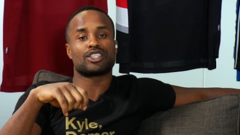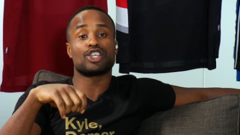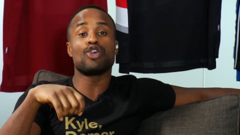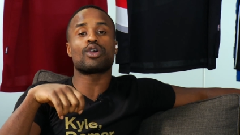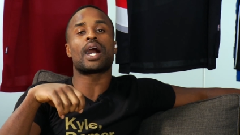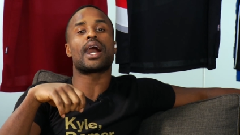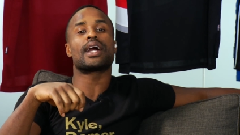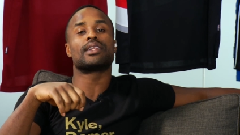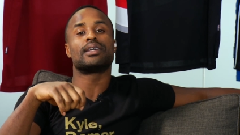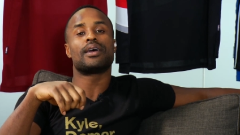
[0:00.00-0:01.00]
The
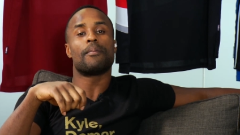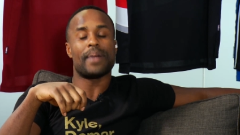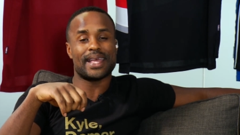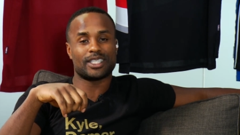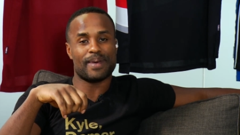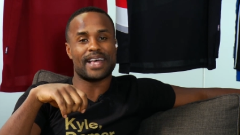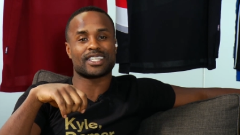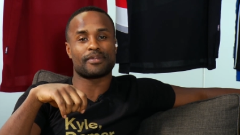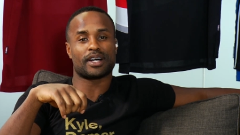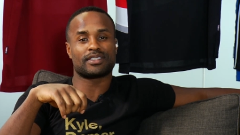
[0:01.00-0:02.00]
UConn men's
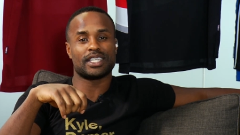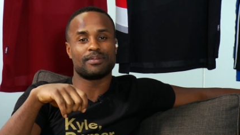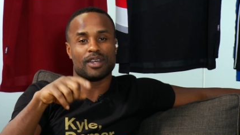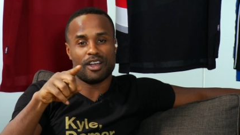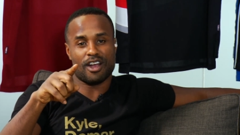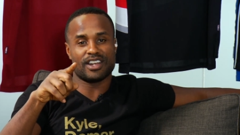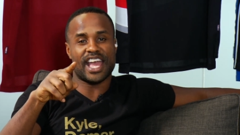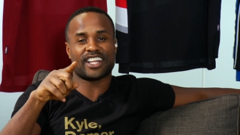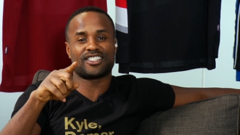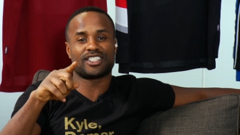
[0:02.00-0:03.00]
basketball team are
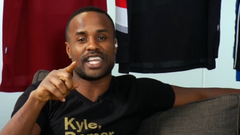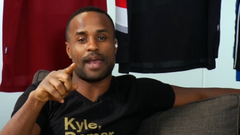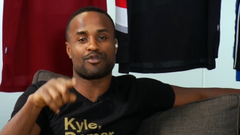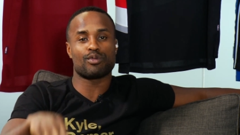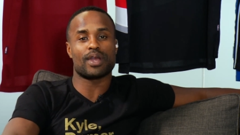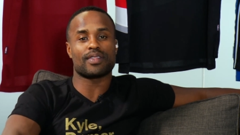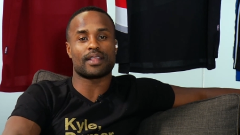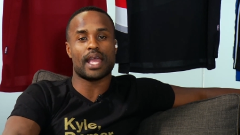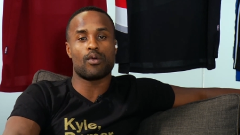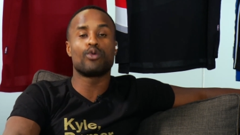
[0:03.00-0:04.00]
national champs. We break
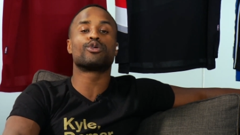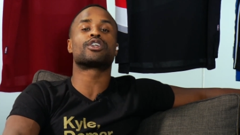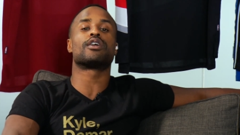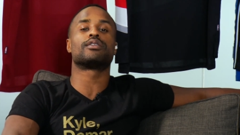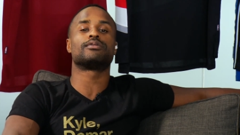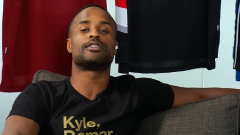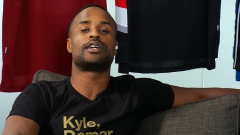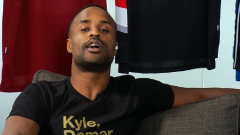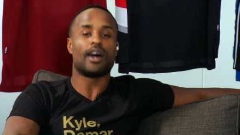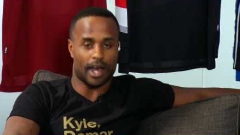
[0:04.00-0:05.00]
that down when we return
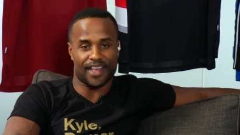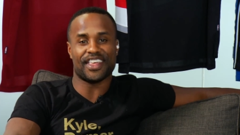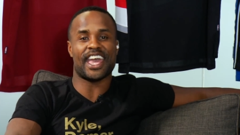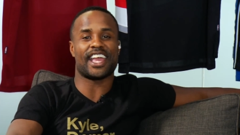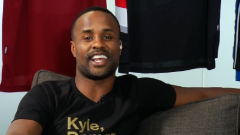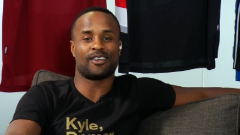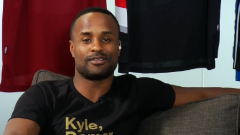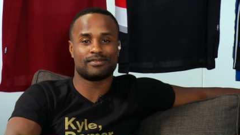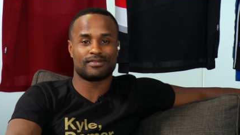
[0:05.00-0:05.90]
on The Hangout.